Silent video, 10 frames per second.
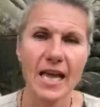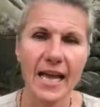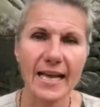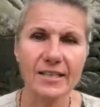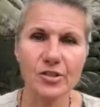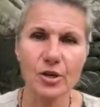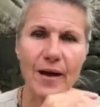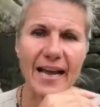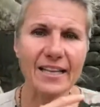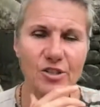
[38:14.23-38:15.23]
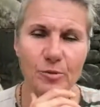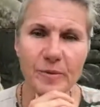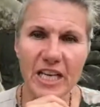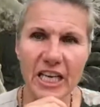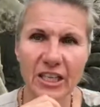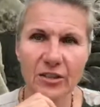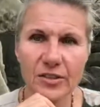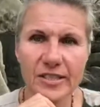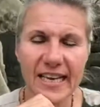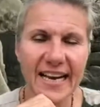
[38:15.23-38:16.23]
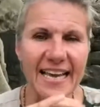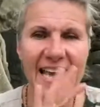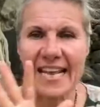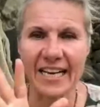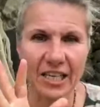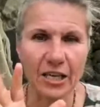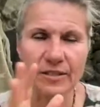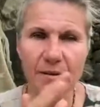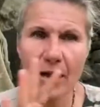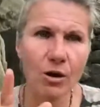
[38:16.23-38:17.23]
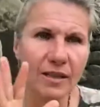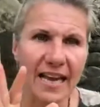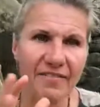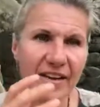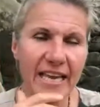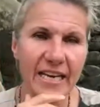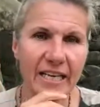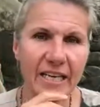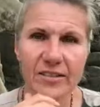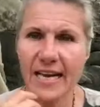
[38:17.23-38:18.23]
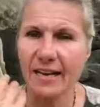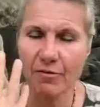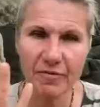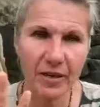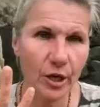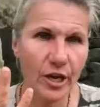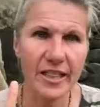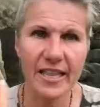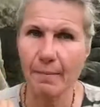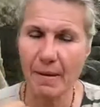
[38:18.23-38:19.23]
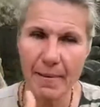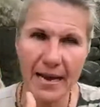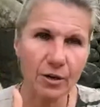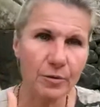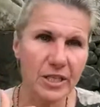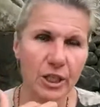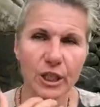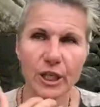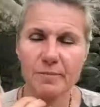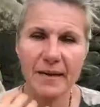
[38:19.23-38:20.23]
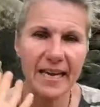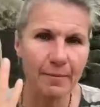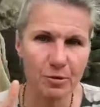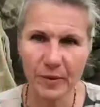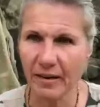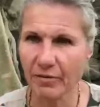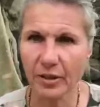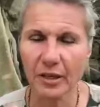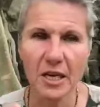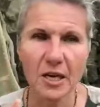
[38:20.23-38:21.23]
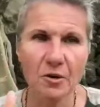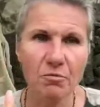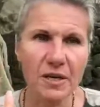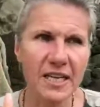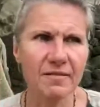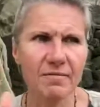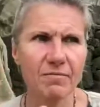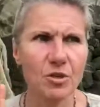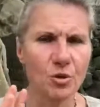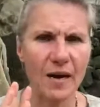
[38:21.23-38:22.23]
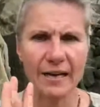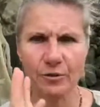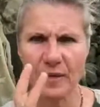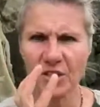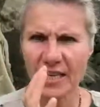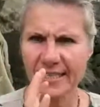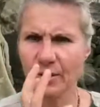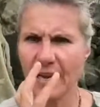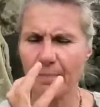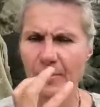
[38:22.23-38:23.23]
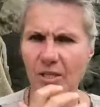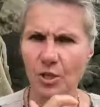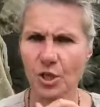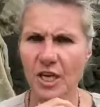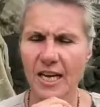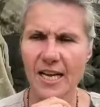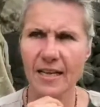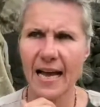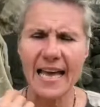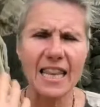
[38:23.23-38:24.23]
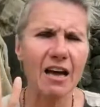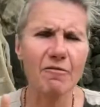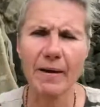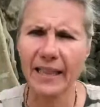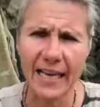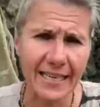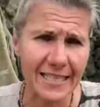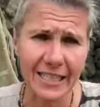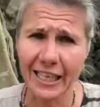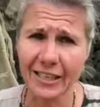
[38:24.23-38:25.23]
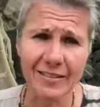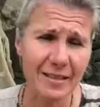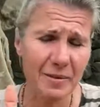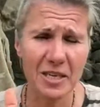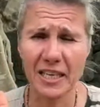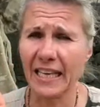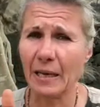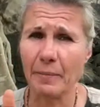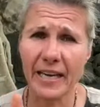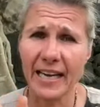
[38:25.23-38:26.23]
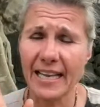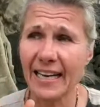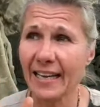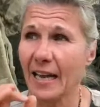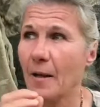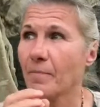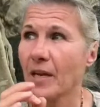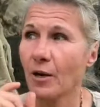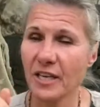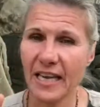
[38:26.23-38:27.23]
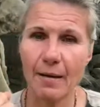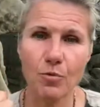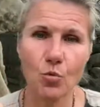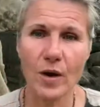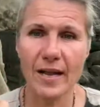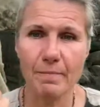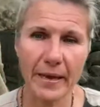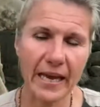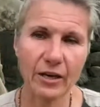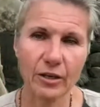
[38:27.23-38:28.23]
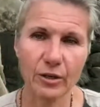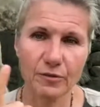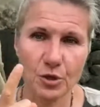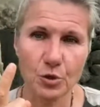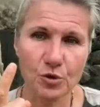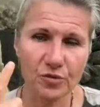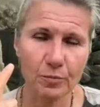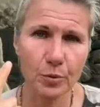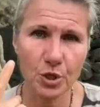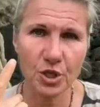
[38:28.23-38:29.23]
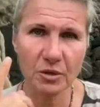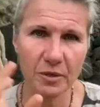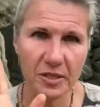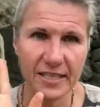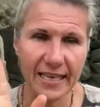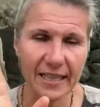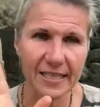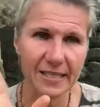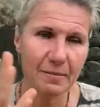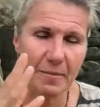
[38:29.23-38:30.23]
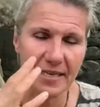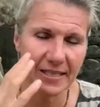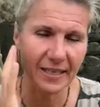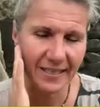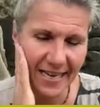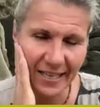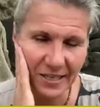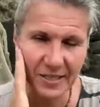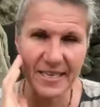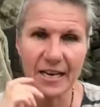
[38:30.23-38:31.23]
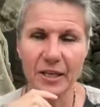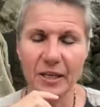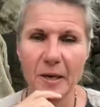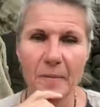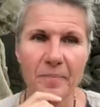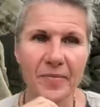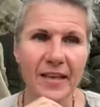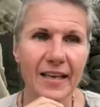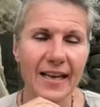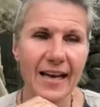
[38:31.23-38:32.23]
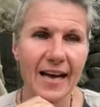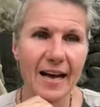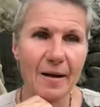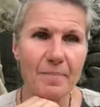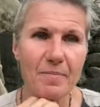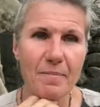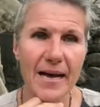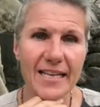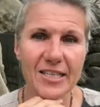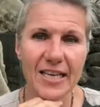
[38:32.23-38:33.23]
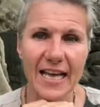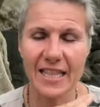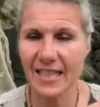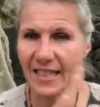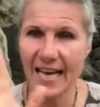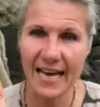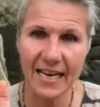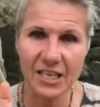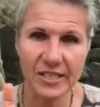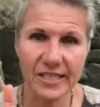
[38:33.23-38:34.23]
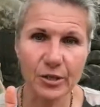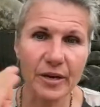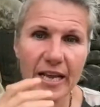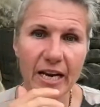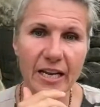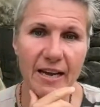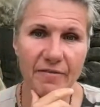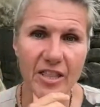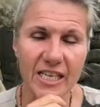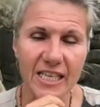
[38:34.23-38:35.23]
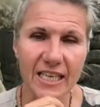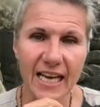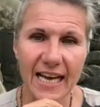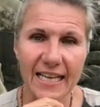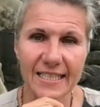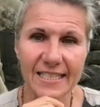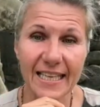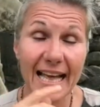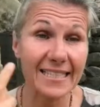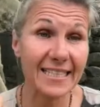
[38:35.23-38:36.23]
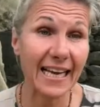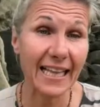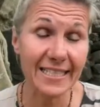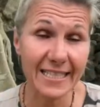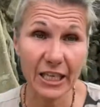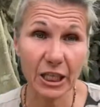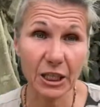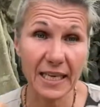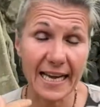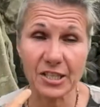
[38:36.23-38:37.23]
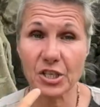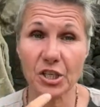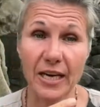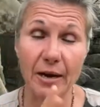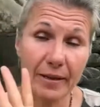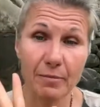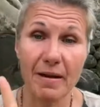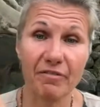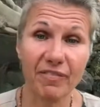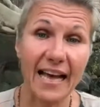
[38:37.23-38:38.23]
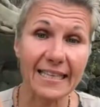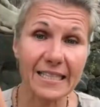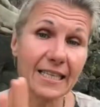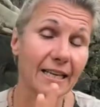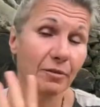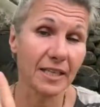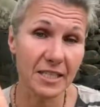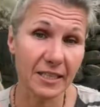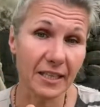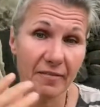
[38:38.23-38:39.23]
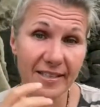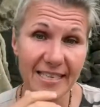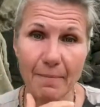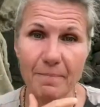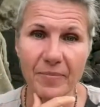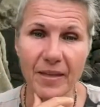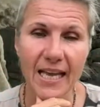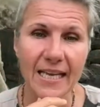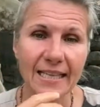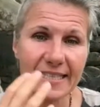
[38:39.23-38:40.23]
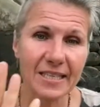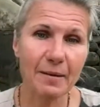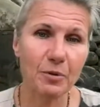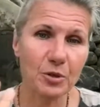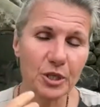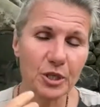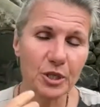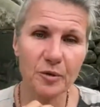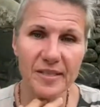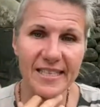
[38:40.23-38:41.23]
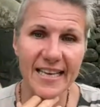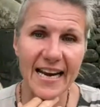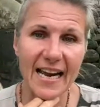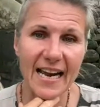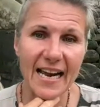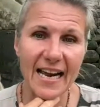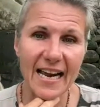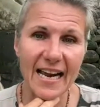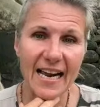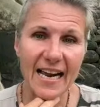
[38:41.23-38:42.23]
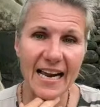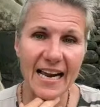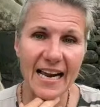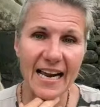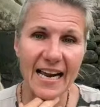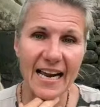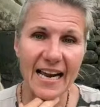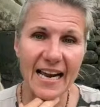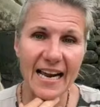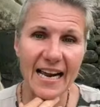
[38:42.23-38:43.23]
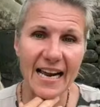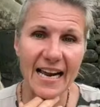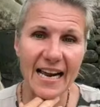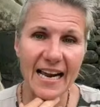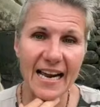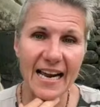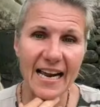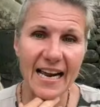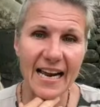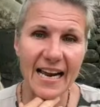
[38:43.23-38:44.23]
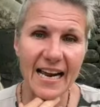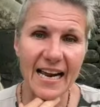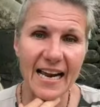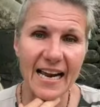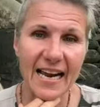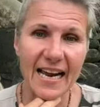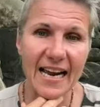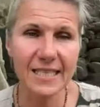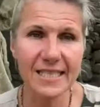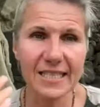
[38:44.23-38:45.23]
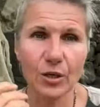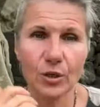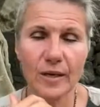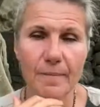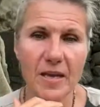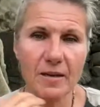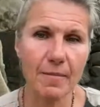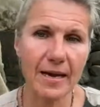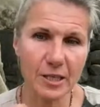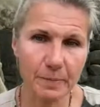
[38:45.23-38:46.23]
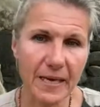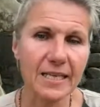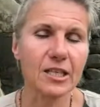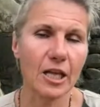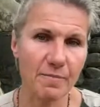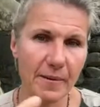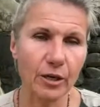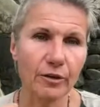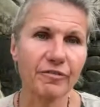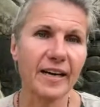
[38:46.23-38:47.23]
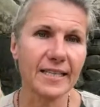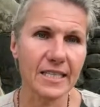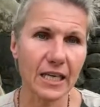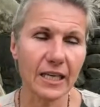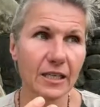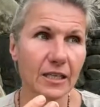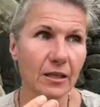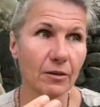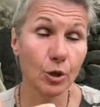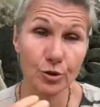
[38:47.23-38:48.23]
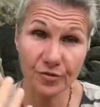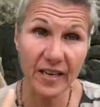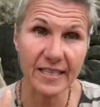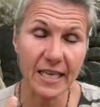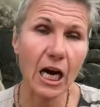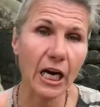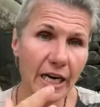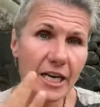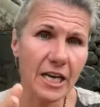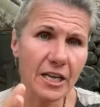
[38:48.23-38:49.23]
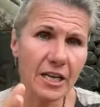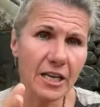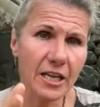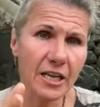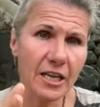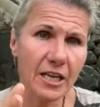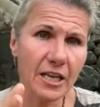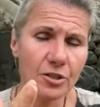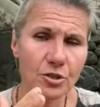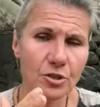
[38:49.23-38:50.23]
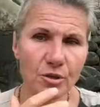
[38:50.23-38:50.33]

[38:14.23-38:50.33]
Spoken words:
And so I had so many heels, and I hated heels. And my whole life, I hated heels. I never felt good in them. My back always hurt. My hips were never really knew how to adjust to that position. And I love my legs in heels. I mean, you're kidding me. And I only kept one pair of shoes from Pucci, which is this amazing Italian designer. But other than that, I just donated everything. And the last gala dinner last year, I went in my flats, and I really didn't give a damn. Lesson number 2 was that I really don't care to maintain friendships because they're good for business. In my space, a lot of my girlfriends and close friends are in the industry,